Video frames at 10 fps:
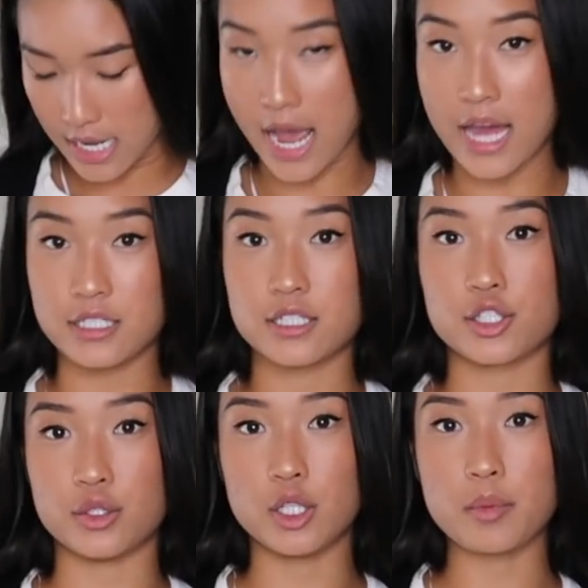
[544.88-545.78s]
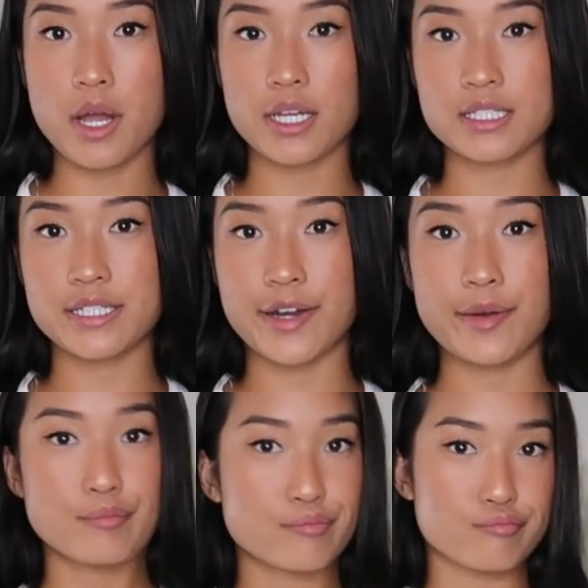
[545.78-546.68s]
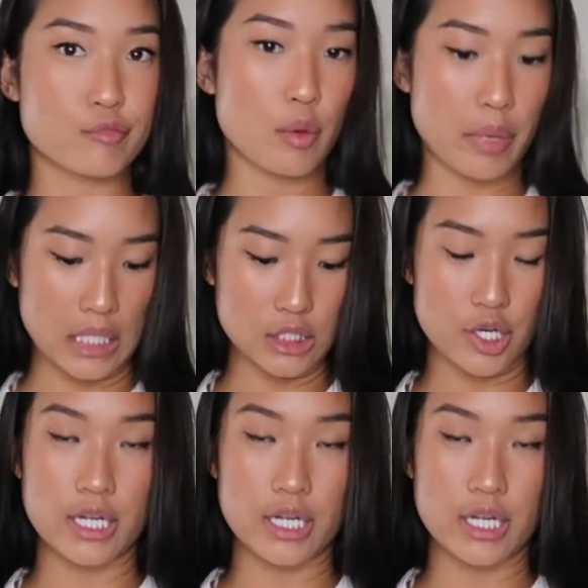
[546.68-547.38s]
It has two little pockets here no buttons or